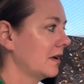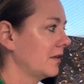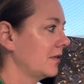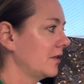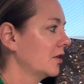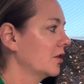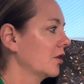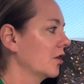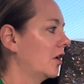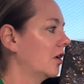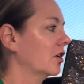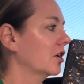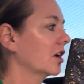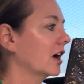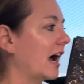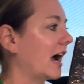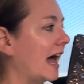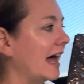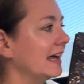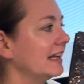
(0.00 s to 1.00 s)
the girl
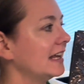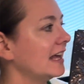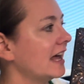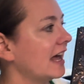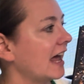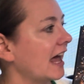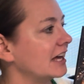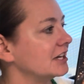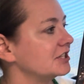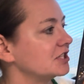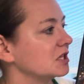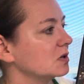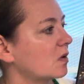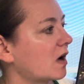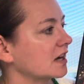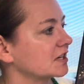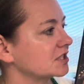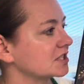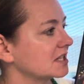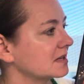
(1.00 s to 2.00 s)
cried as she
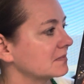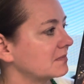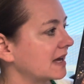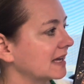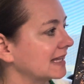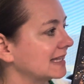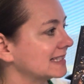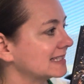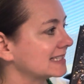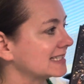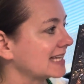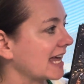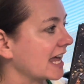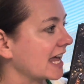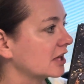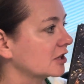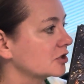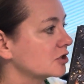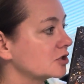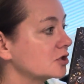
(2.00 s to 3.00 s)
watched the monkey's
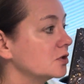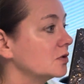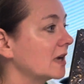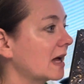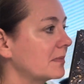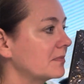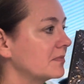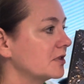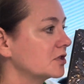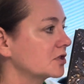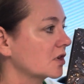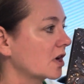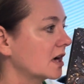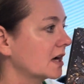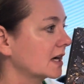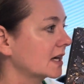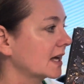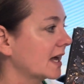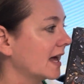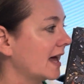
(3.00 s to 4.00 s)
tail shoot up the
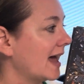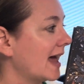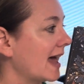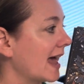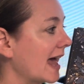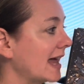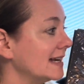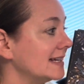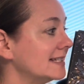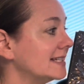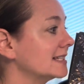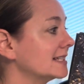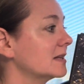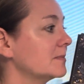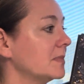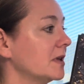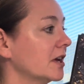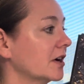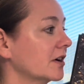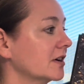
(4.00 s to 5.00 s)
trunk and
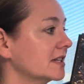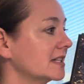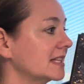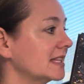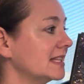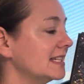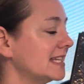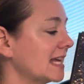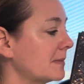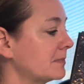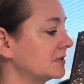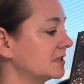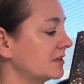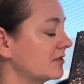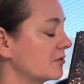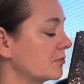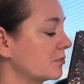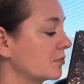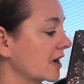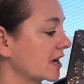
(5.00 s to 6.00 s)
disappear into the depths of
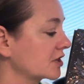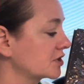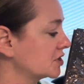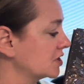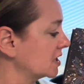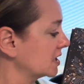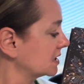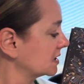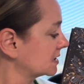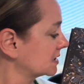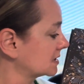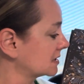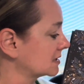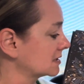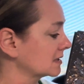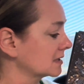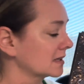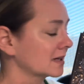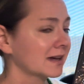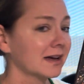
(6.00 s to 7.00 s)
the branches.
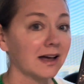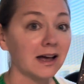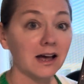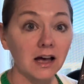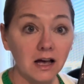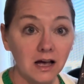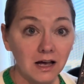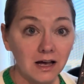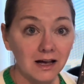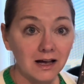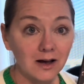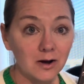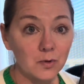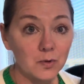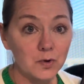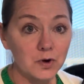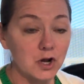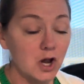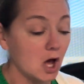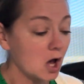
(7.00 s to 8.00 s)

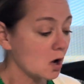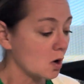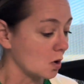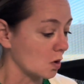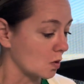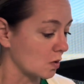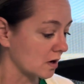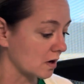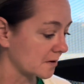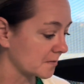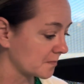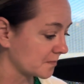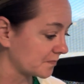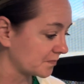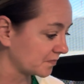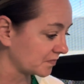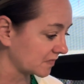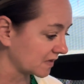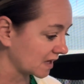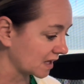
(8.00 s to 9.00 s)
No,
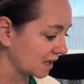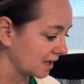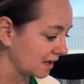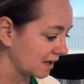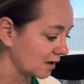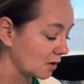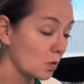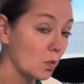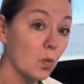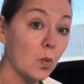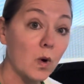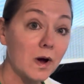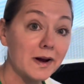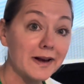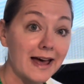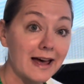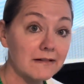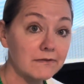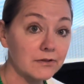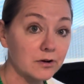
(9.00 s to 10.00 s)

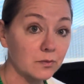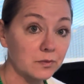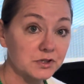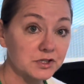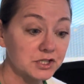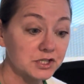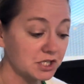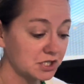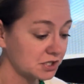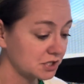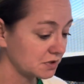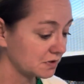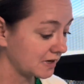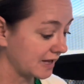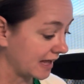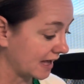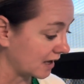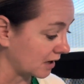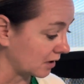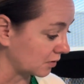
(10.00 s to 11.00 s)
whatever will she do
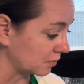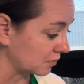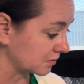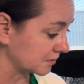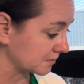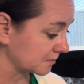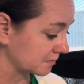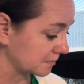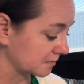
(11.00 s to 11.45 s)
now?